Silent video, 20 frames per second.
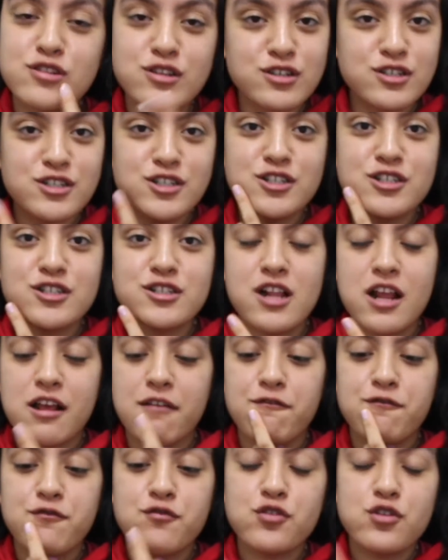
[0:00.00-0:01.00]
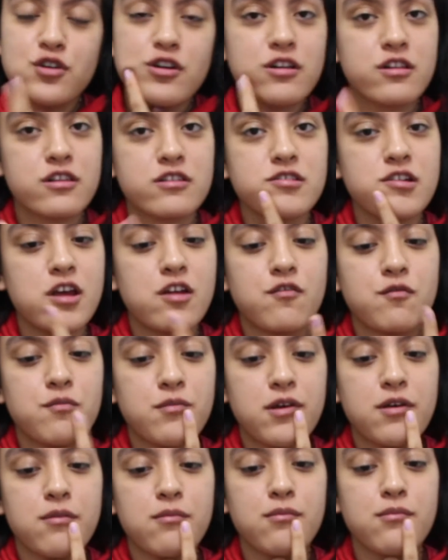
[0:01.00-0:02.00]
dirt, like food on the side of
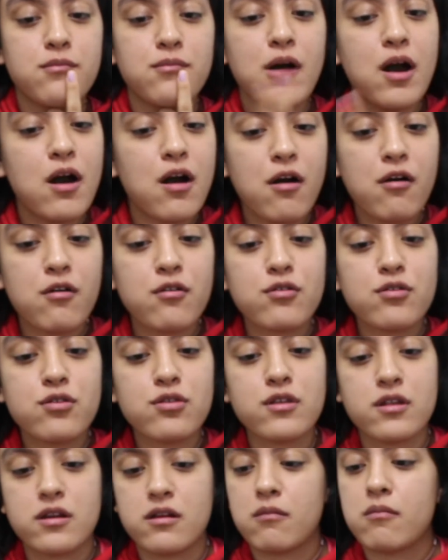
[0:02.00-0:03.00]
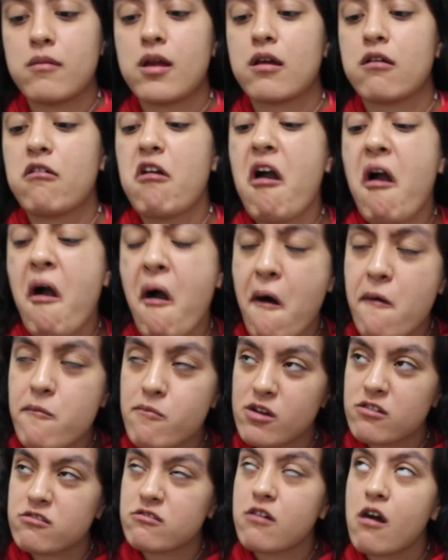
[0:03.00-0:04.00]
my mouth, and I'm like, oh
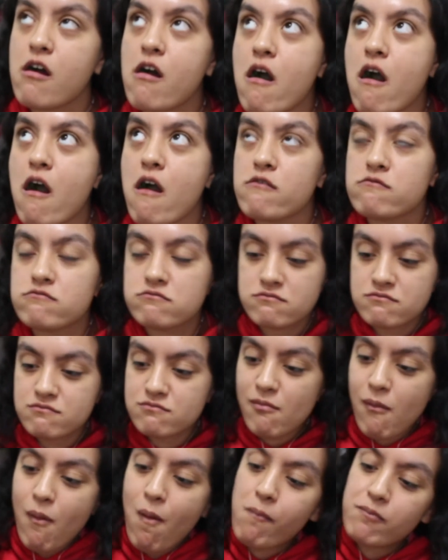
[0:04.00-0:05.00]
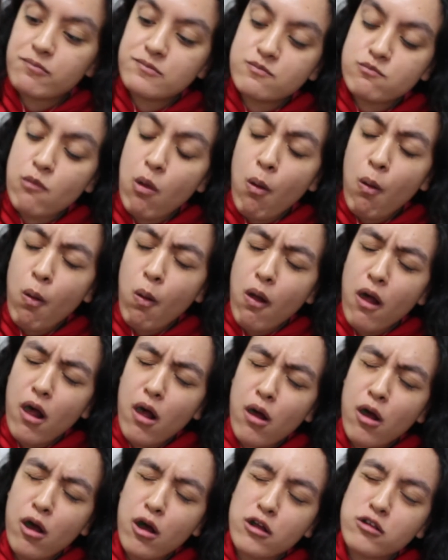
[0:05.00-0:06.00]
my god,
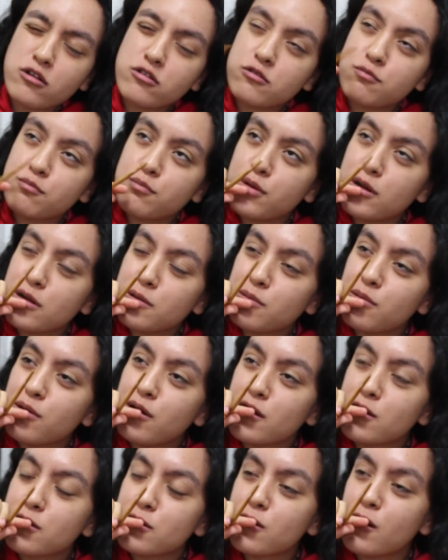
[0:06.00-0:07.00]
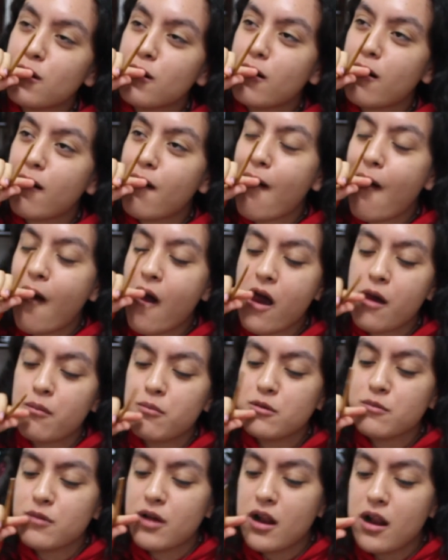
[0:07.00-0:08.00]
ah, I just bit my tongue, I
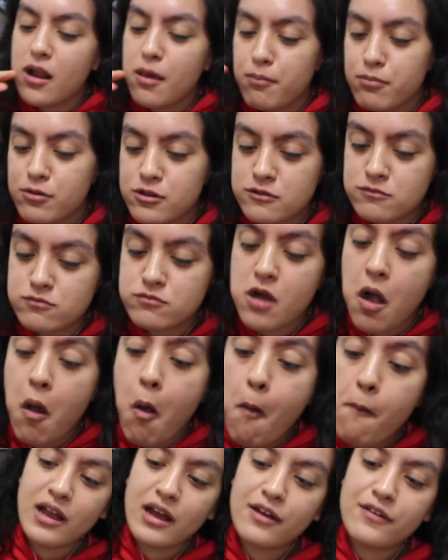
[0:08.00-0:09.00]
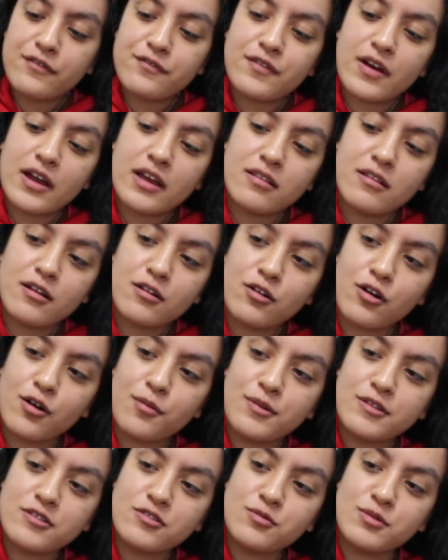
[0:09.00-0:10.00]
mean my lip. I find the
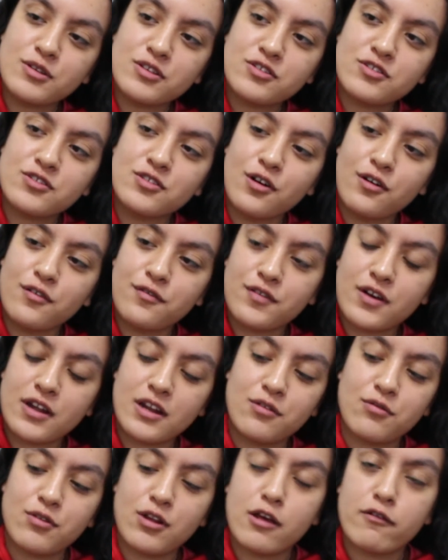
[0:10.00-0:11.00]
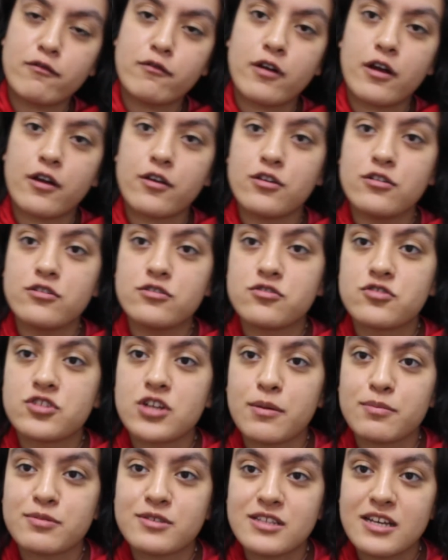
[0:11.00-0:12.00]
comments to be so funny whenever I use
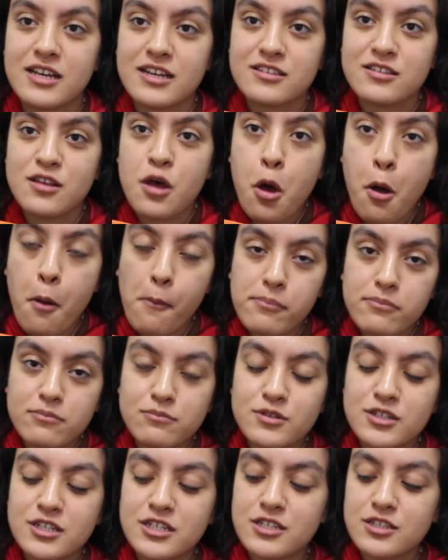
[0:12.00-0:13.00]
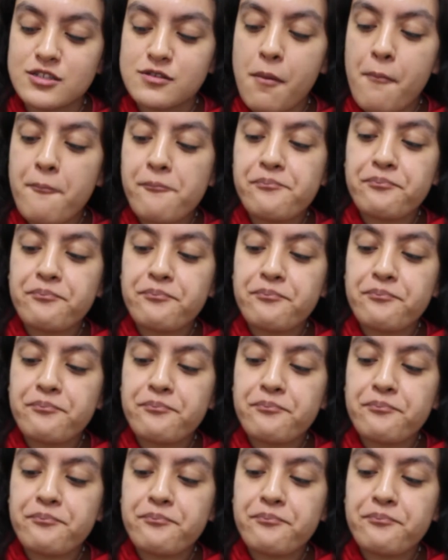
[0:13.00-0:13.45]
chopsticks, because